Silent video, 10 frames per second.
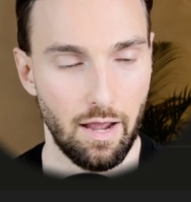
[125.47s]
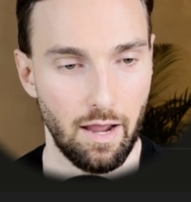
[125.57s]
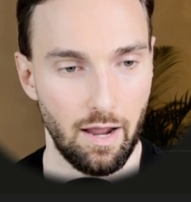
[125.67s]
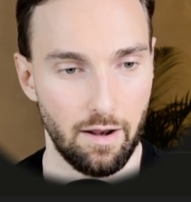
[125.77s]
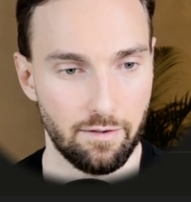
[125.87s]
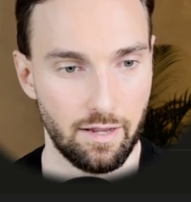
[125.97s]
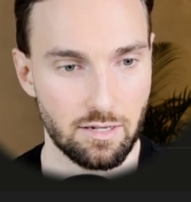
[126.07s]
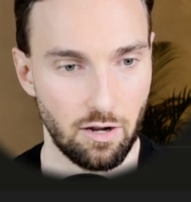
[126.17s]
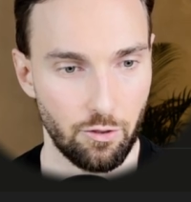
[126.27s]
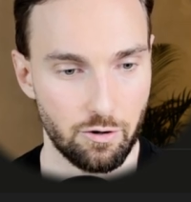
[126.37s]
And
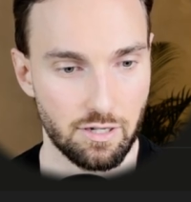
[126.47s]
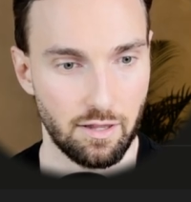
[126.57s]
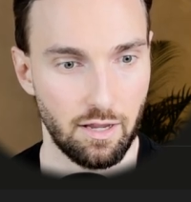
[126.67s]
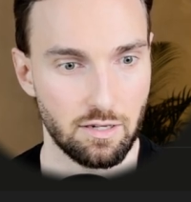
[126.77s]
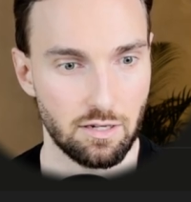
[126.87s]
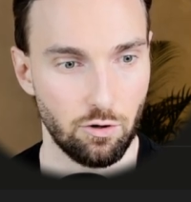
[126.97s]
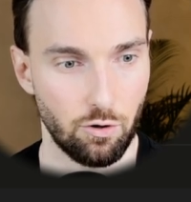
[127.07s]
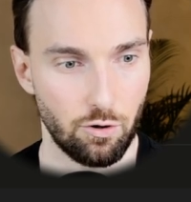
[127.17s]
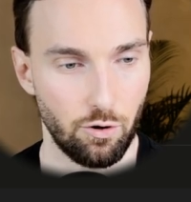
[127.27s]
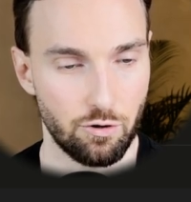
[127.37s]
these other settings
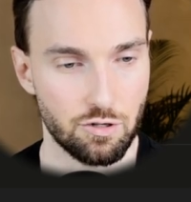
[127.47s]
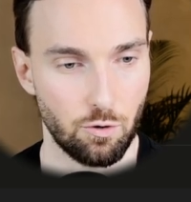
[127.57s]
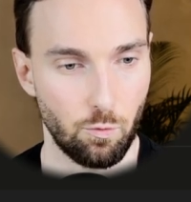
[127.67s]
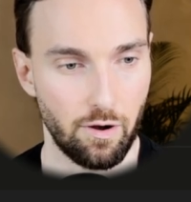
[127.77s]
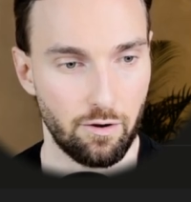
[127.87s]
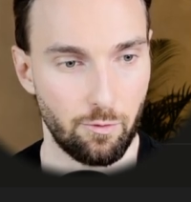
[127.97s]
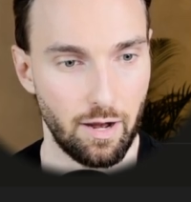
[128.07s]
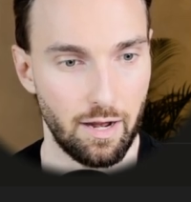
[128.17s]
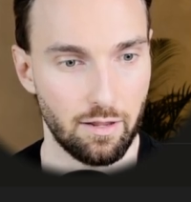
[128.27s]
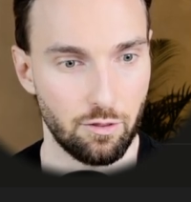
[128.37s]
look good, so we're
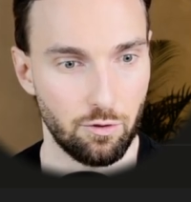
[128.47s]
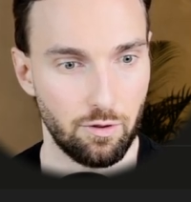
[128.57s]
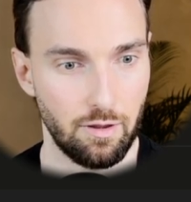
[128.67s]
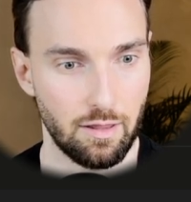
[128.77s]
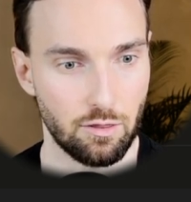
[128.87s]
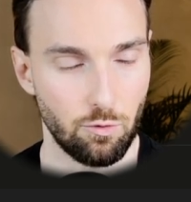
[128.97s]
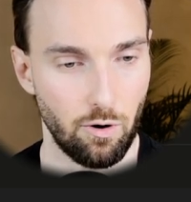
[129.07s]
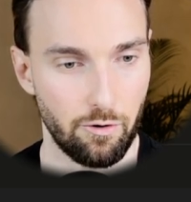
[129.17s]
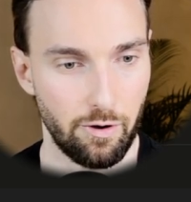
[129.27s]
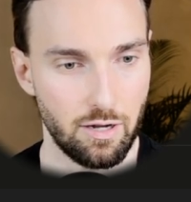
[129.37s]
creating it
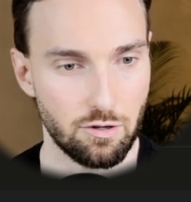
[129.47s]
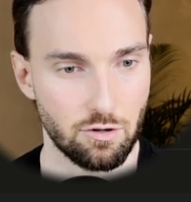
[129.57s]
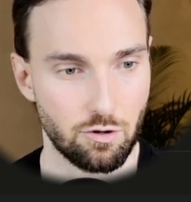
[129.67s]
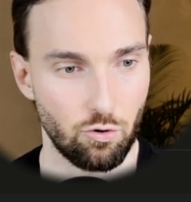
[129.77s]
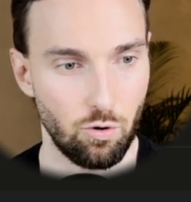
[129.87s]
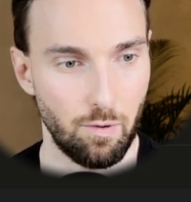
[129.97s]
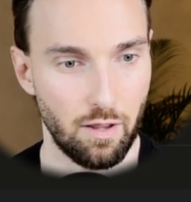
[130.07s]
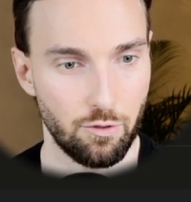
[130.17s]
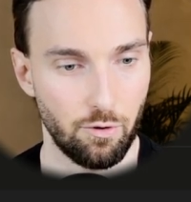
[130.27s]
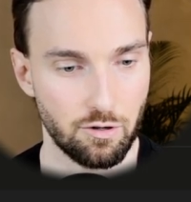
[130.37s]
to our resource group
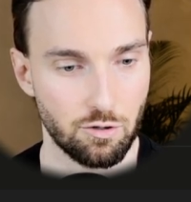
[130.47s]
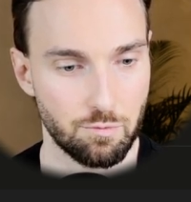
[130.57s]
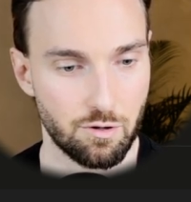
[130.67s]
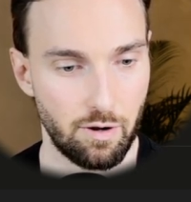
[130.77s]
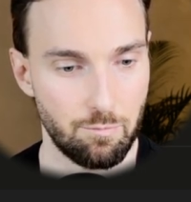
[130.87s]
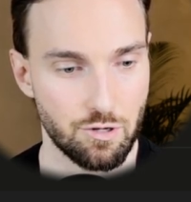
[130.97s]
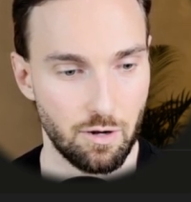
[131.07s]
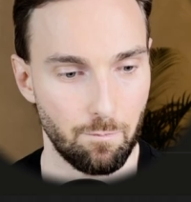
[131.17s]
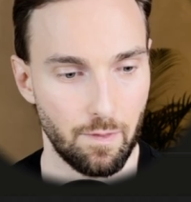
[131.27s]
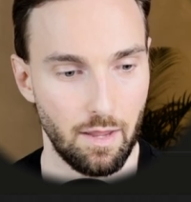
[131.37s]
and to our
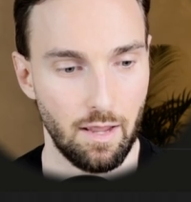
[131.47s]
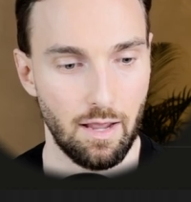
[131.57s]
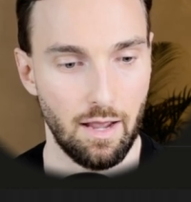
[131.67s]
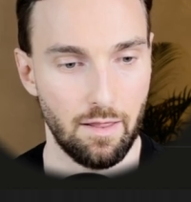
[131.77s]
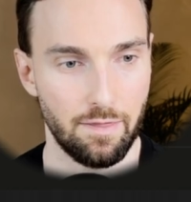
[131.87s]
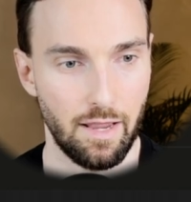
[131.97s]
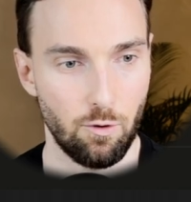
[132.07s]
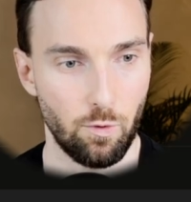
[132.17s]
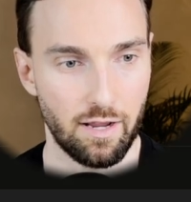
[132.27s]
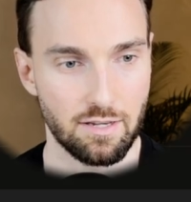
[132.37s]
subscription. And
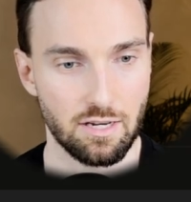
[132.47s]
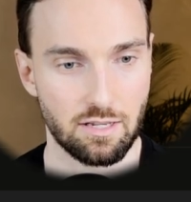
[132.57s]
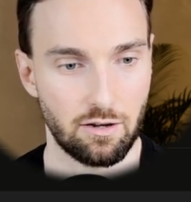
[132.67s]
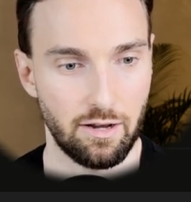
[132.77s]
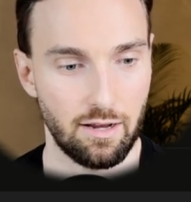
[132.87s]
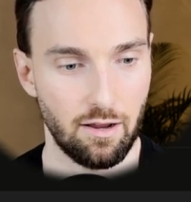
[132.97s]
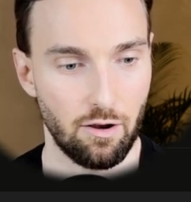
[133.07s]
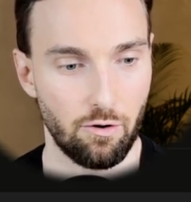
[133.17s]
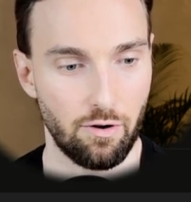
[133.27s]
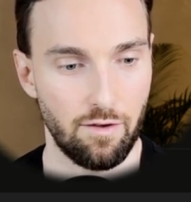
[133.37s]
then we can just click
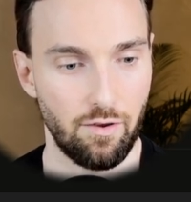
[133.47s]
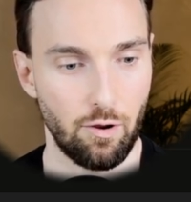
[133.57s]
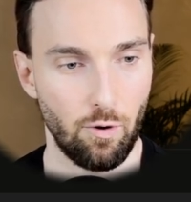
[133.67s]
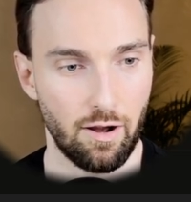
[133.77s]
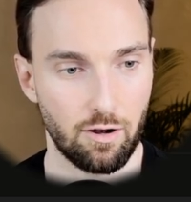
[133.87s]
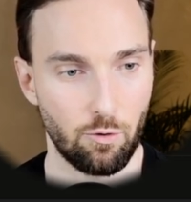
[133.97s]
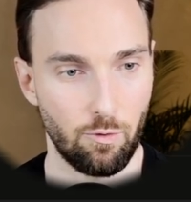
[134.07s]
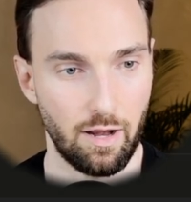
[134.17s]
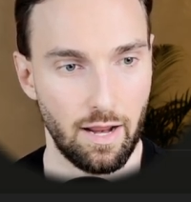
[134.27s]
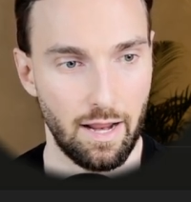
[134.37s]
Review and
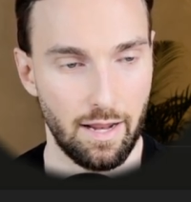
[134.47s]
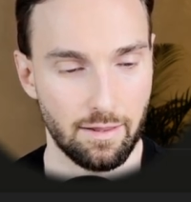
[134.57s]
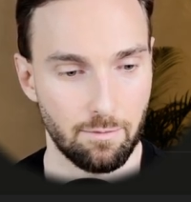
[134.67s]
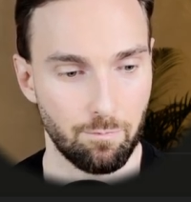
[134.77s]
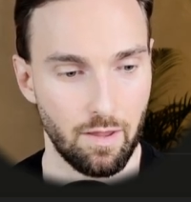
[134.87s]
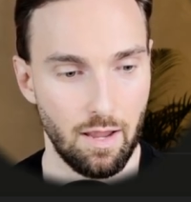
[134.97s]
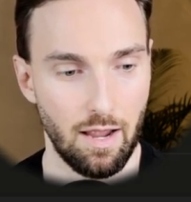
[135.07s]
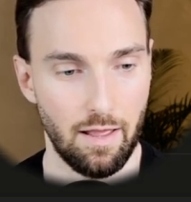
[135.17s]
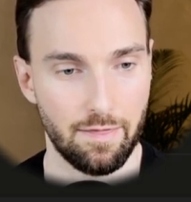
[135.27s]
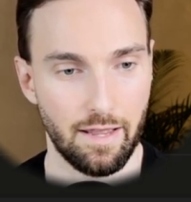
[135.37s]
Create.
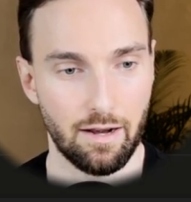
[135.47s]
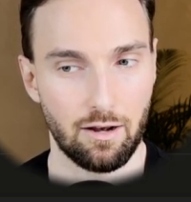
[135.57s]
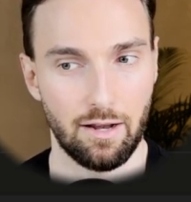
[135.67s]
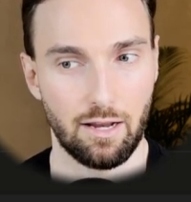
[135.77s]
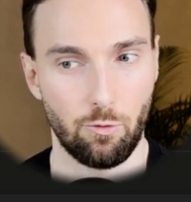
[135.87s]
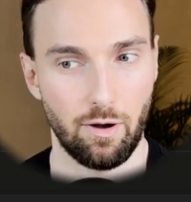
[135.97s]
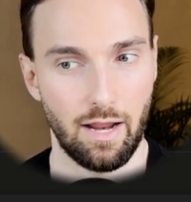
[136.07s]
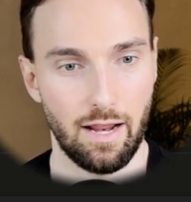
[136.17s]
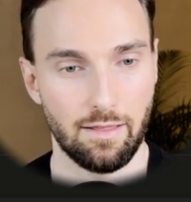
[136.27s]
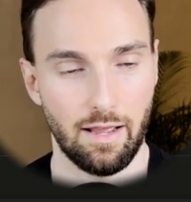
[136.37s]
And then click
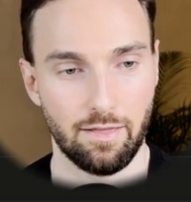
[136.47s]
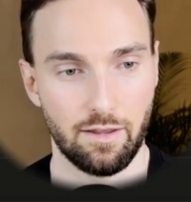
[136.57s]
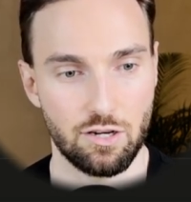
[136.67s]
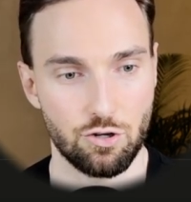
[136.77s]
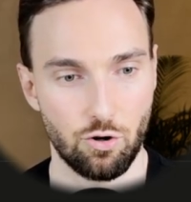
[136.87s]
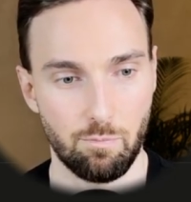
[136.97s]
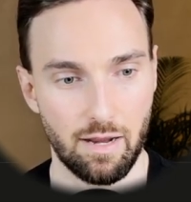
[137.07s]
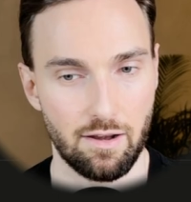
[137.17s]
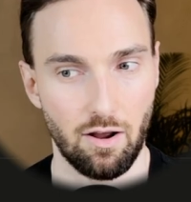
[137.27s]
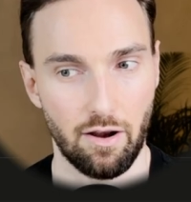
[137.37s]
Create, and this should
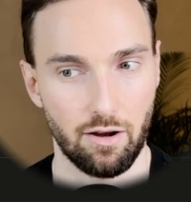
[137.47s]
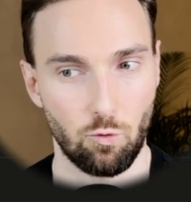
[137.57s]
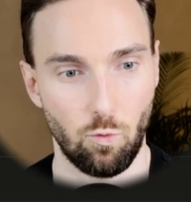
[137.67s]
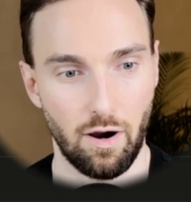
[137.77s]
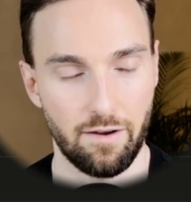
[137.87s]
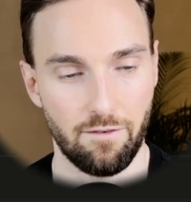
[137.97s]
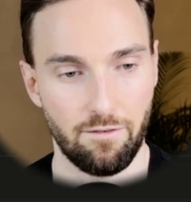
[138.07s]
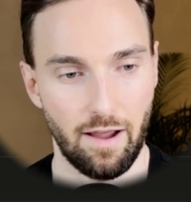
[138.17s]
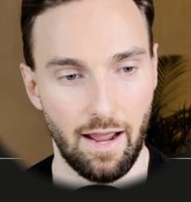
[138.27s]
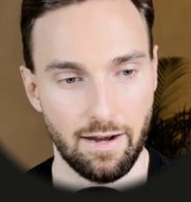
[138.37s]
be done quite
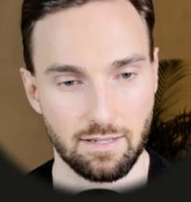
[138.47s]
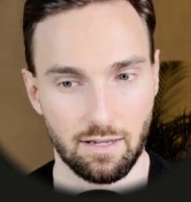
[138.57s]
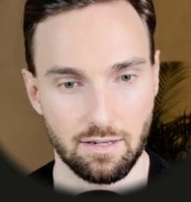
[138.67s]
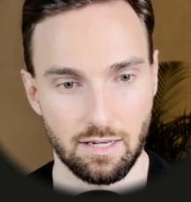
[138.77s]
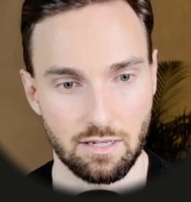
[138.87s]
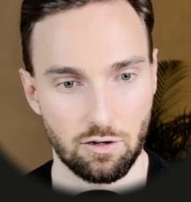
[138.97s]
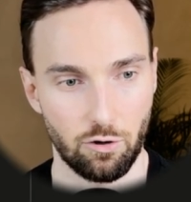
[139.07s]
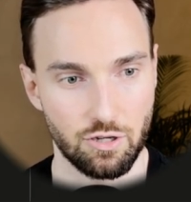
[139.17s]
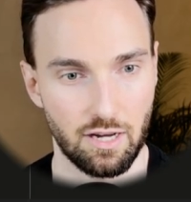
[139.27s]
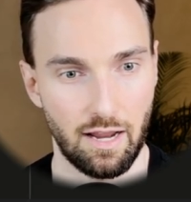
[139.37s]
fast since
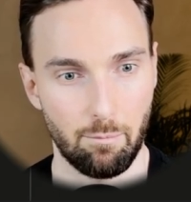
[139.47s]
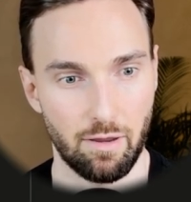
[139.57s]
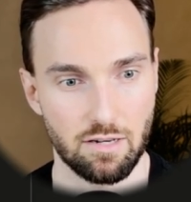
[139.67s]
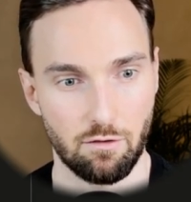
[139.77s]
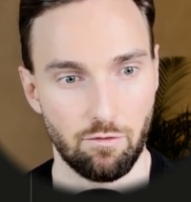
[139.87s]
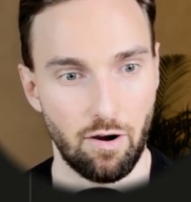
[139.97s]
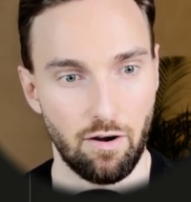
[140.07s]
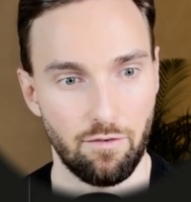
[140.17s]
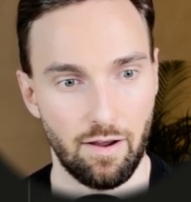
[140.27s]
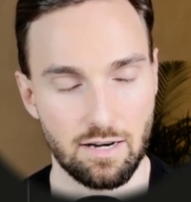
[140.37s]
Logic App is a
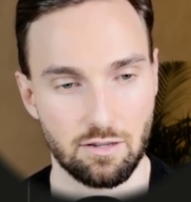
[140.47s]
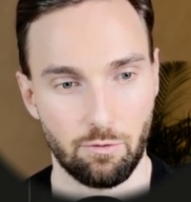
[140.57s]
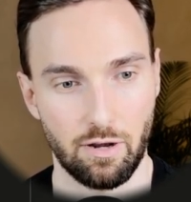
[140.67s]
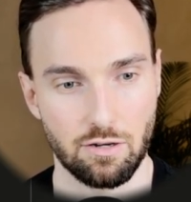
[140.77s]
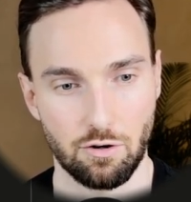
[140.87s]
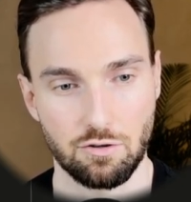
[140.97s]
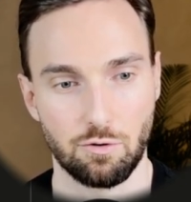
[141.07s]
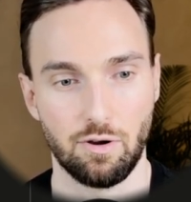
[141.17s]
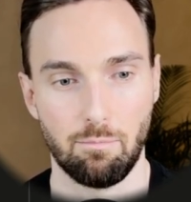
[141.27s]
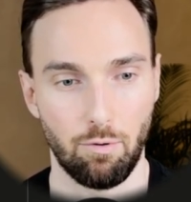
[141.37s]
very fast resource
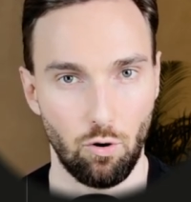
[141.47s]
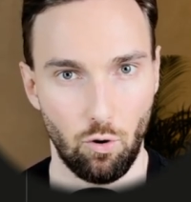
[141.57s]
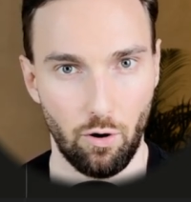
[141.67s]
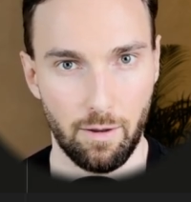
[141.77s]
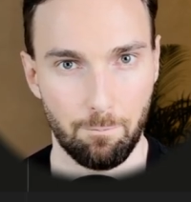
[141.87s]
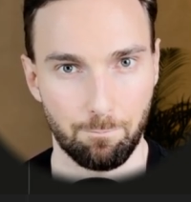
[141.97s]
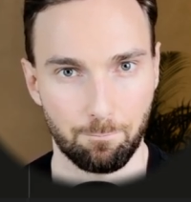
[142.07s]
to deploy.